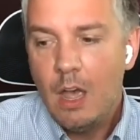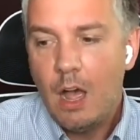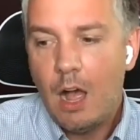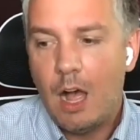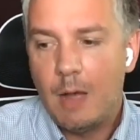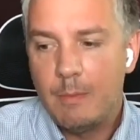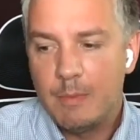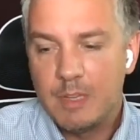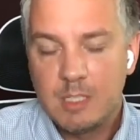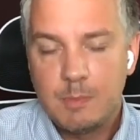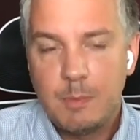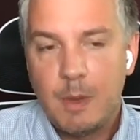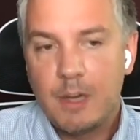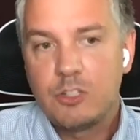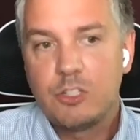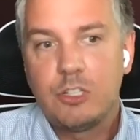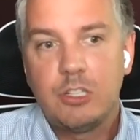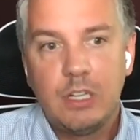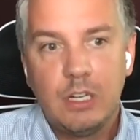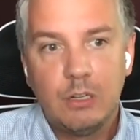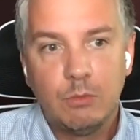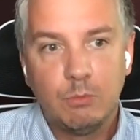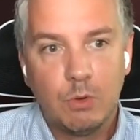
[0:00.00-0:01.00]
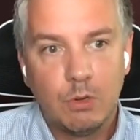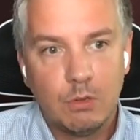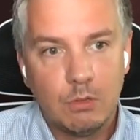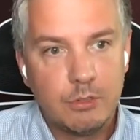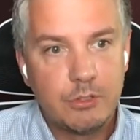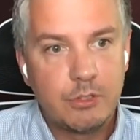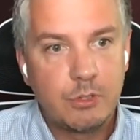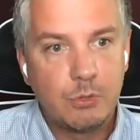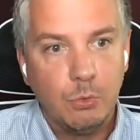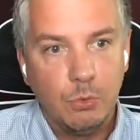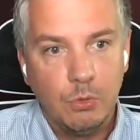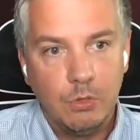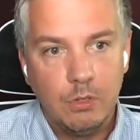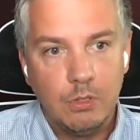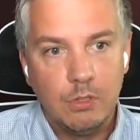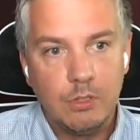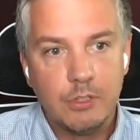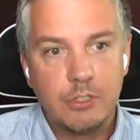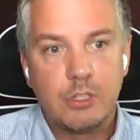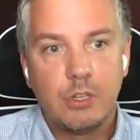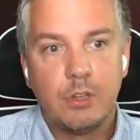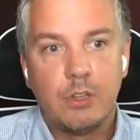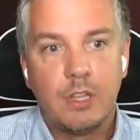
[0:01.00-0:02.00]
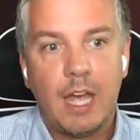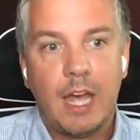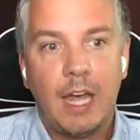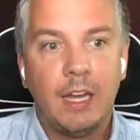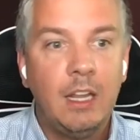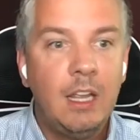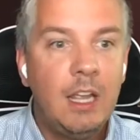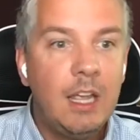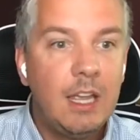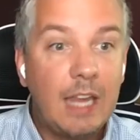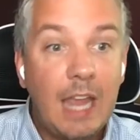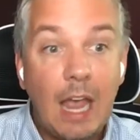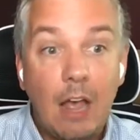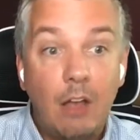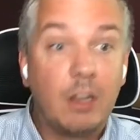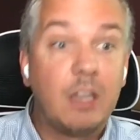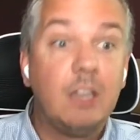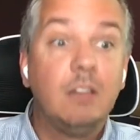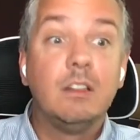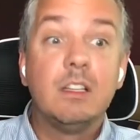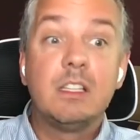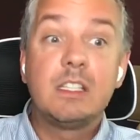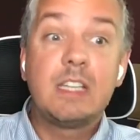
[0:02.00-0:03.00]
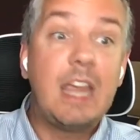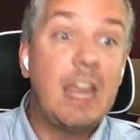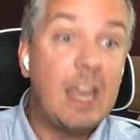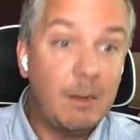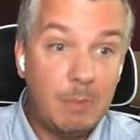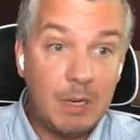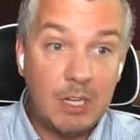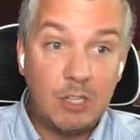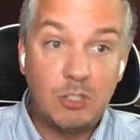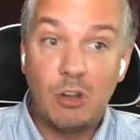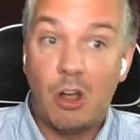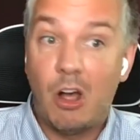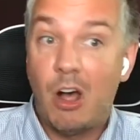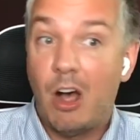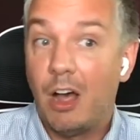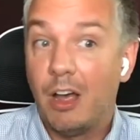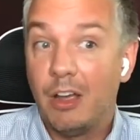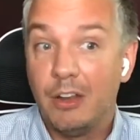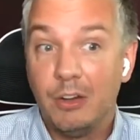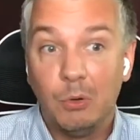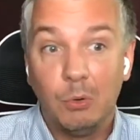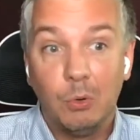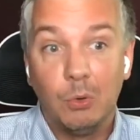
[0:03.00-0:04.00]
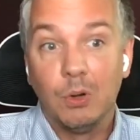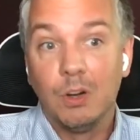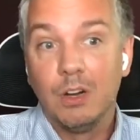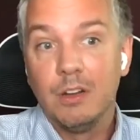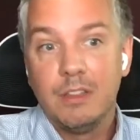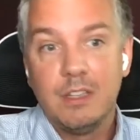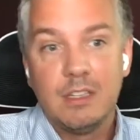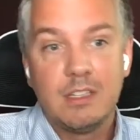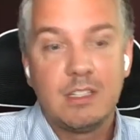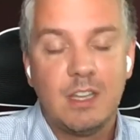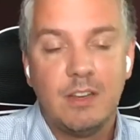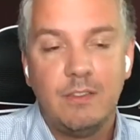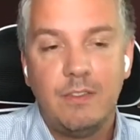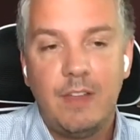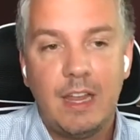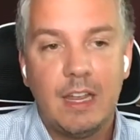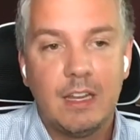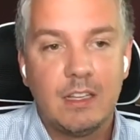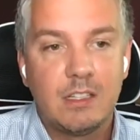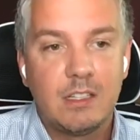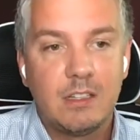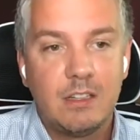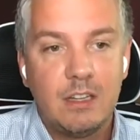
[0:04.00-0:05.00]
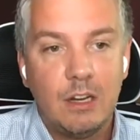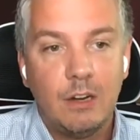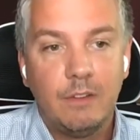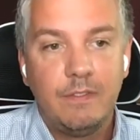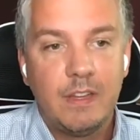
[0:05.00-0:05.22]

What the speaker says: especially in rural schools, so that calculus can be taught or this advanced,